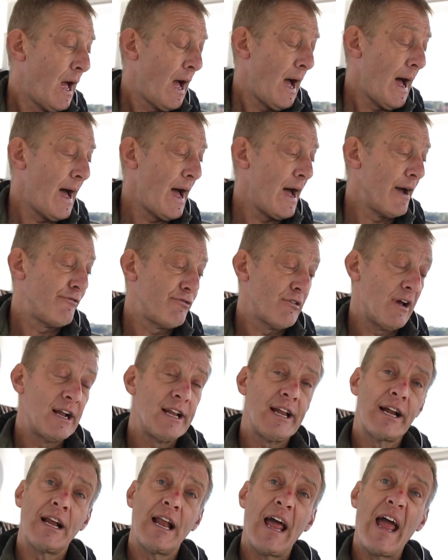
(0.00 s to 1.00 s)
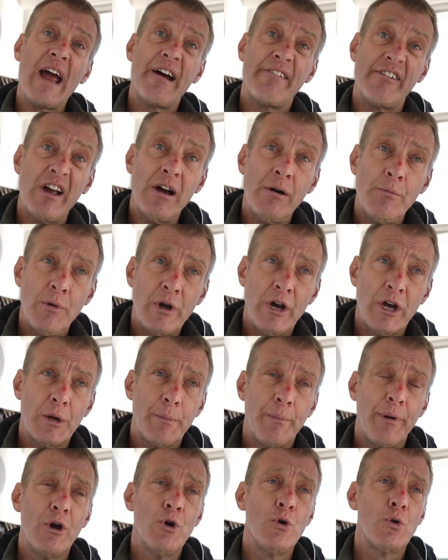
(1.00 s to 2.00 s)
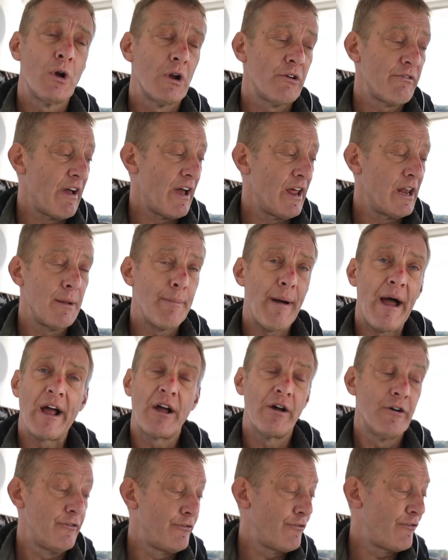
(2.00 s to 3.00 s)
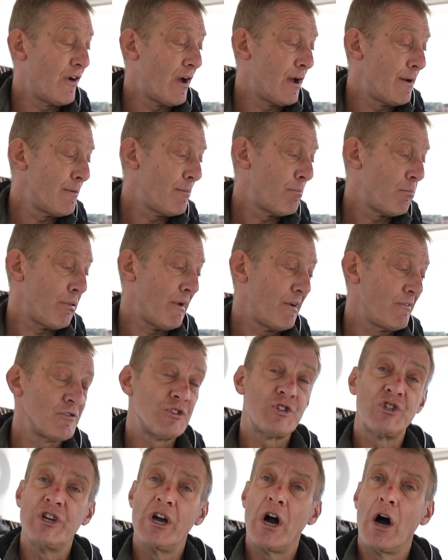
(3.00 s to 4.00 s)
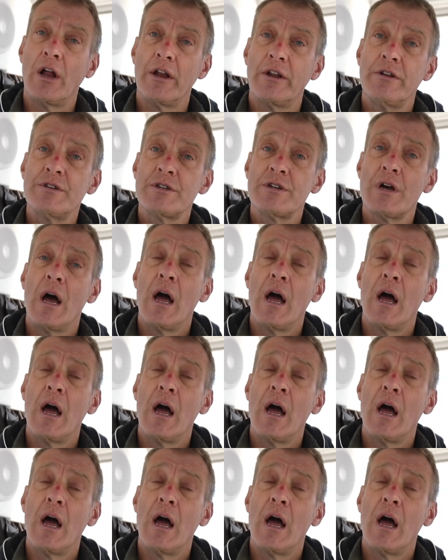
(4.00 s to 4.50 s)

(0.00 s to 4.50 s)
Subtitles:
For our little area, we're going to poodle around the back of Brownsea Island.